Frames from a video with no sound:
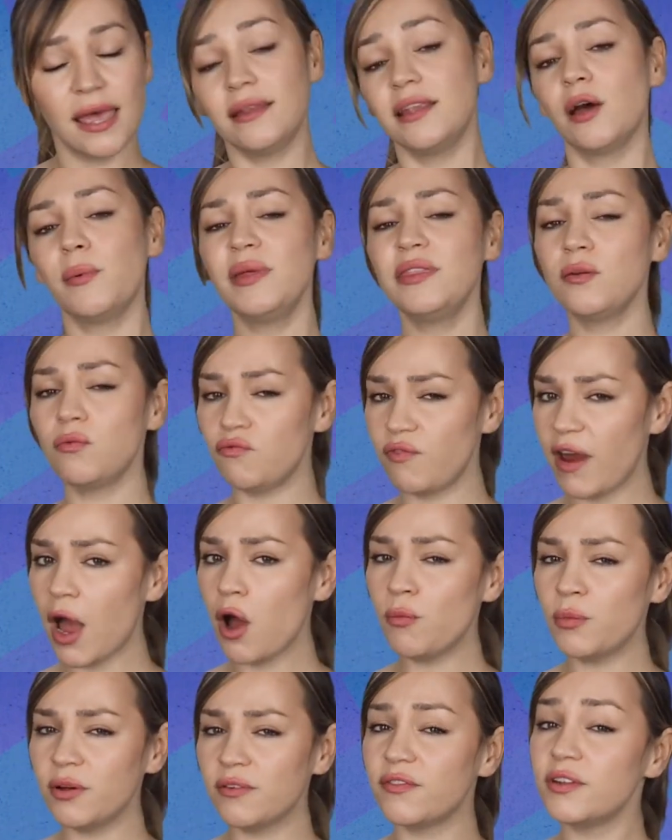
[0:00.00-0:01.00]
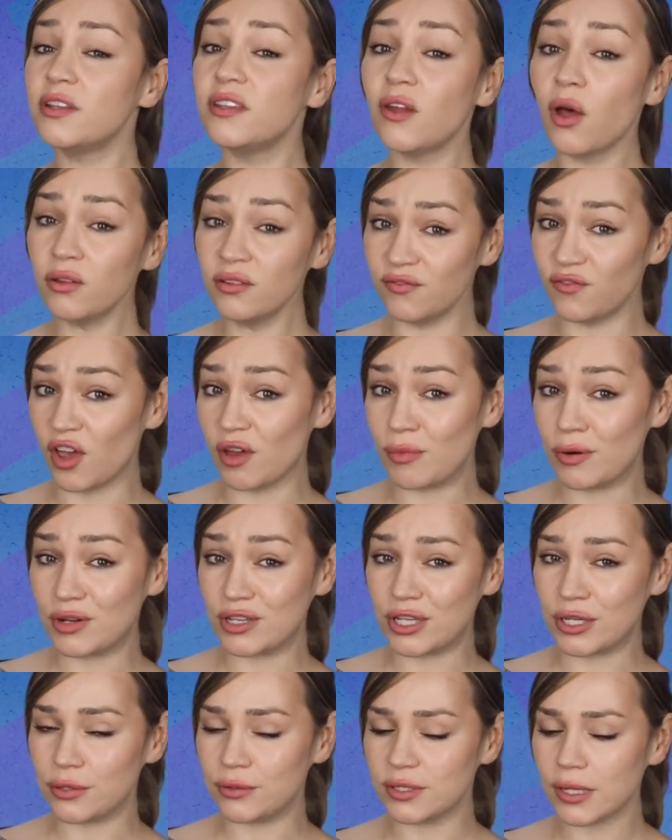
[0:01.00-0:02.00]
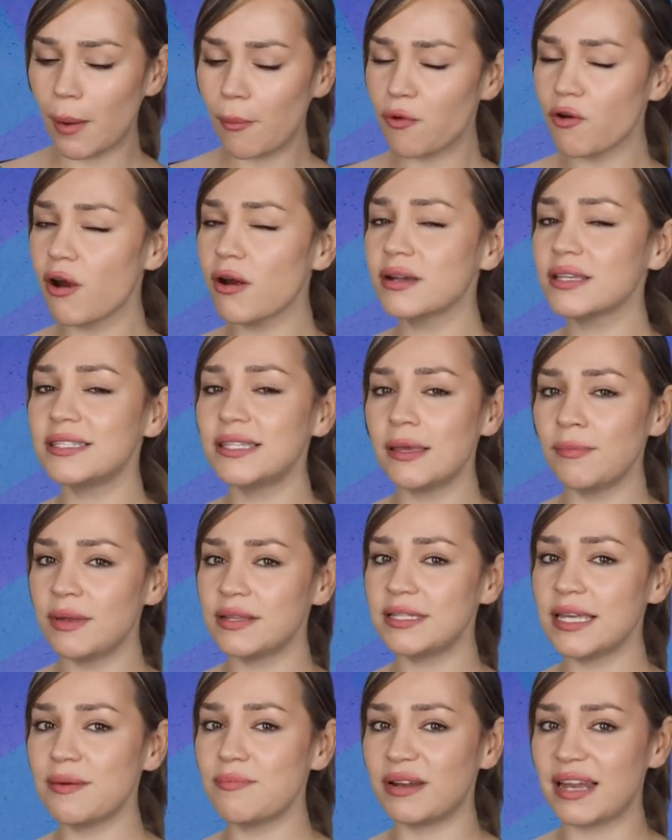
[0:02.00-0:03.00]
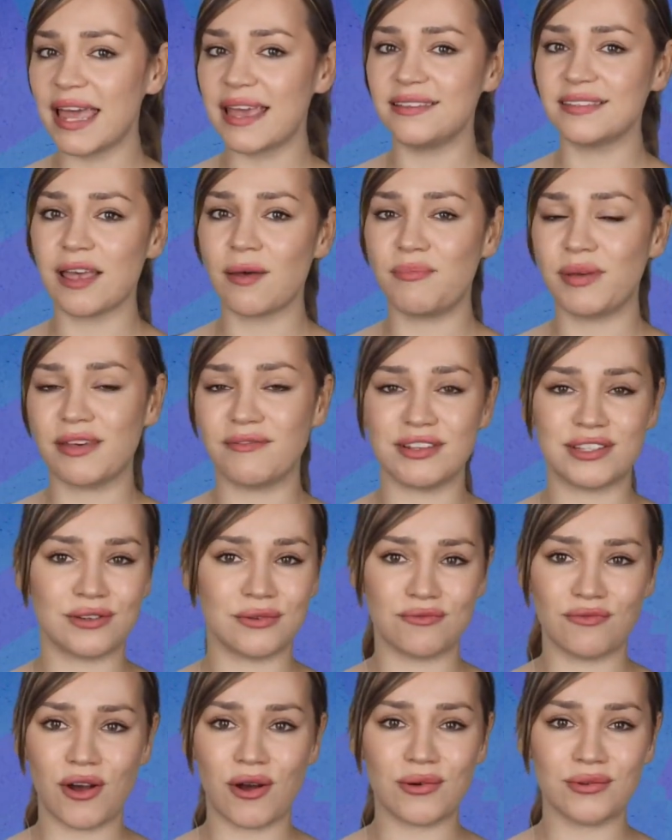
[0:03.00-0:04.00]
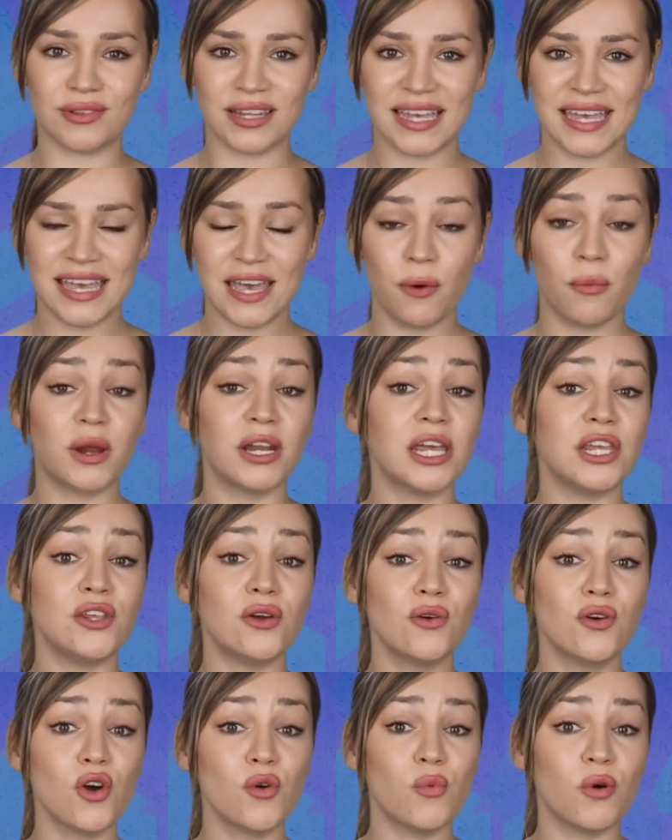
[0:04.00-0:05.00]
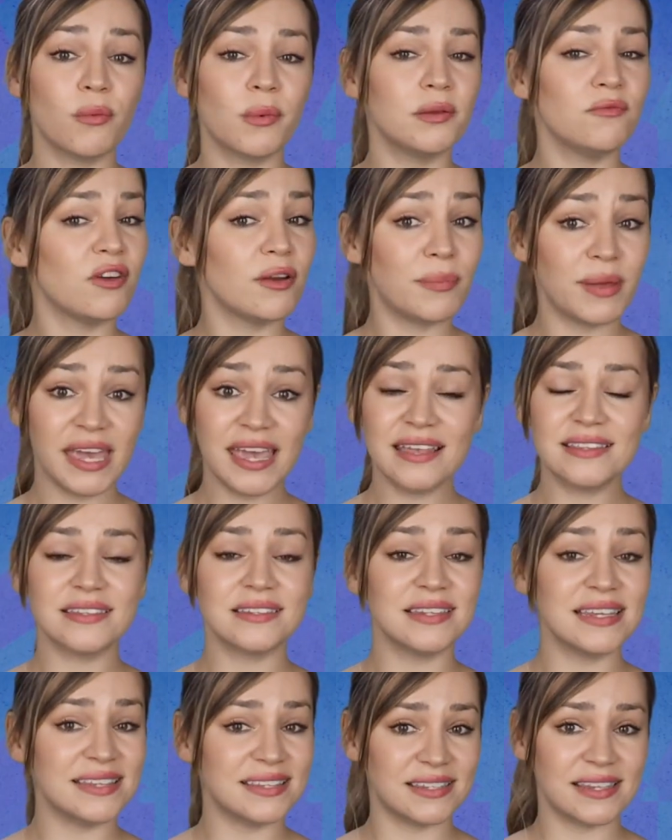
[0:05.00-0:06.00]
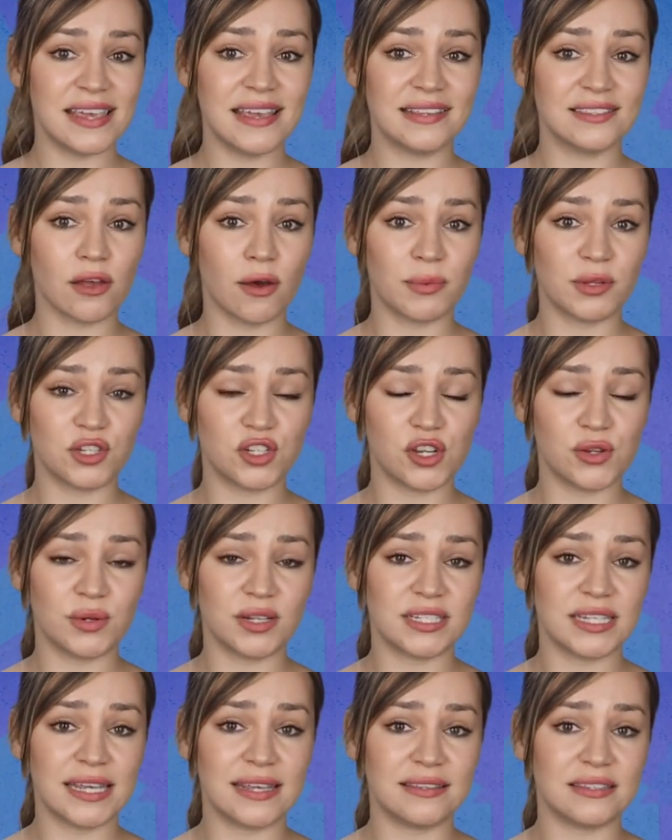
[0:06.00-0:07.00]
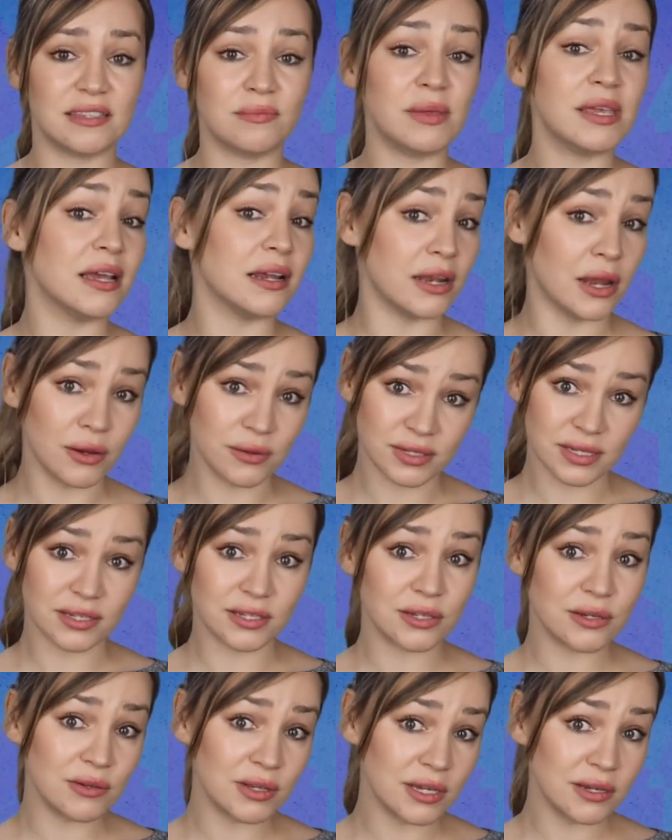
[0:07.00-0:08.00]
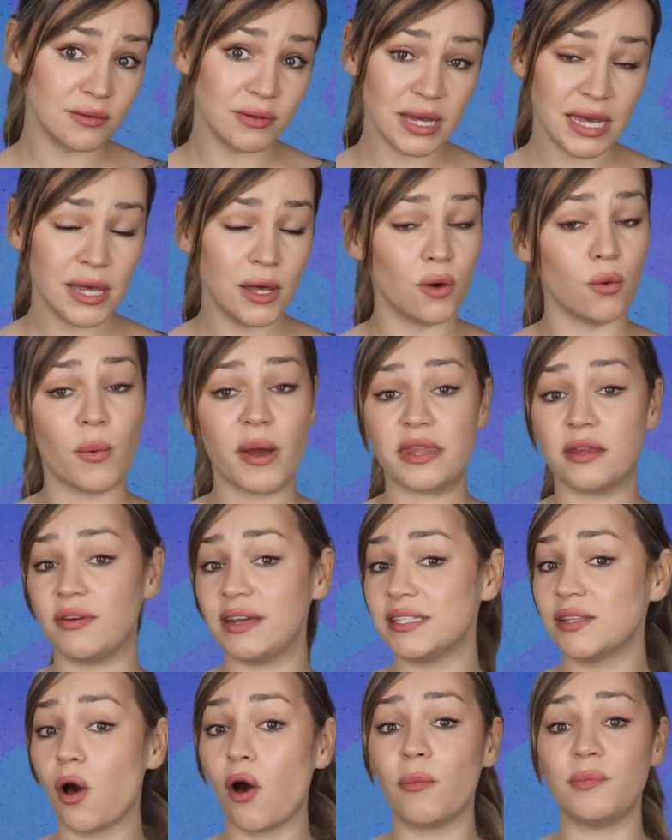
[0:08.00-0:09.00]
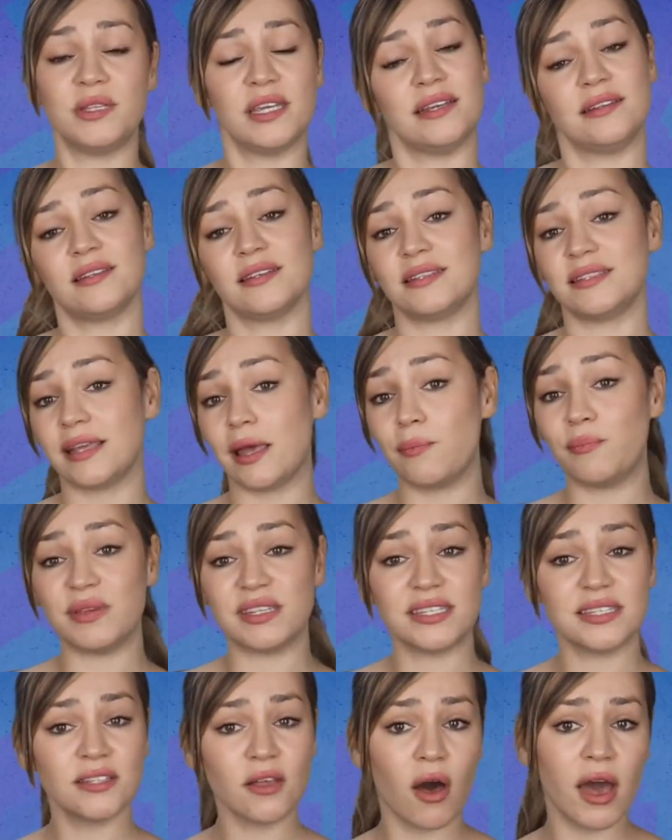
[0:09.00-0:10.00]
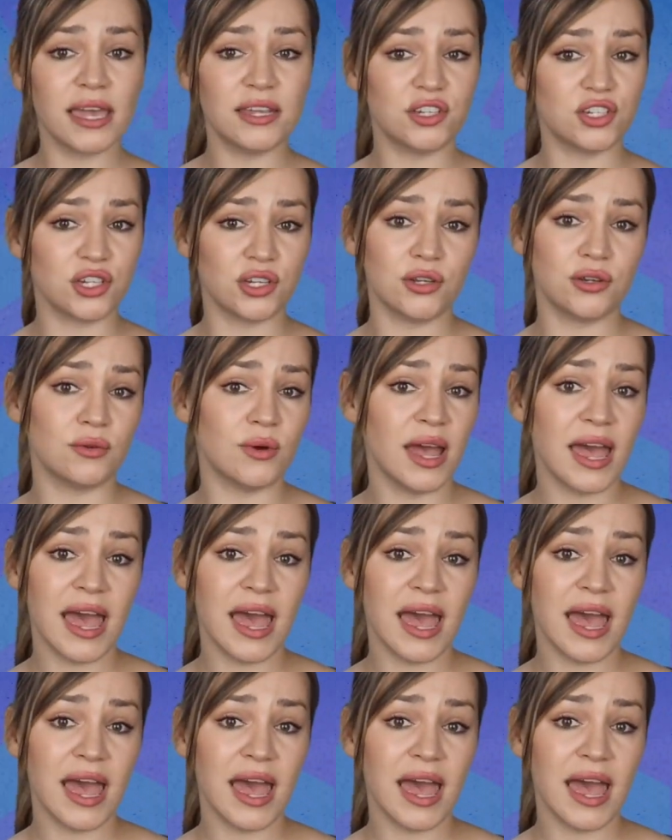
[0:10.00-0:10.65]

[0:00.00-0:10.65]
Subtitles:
Now, in the realm of nonverbal cues, proximity plays a pivotal role. When a younger woman repeatedly seeks opportunities to be closer to you, whether it's opting to sit beside you,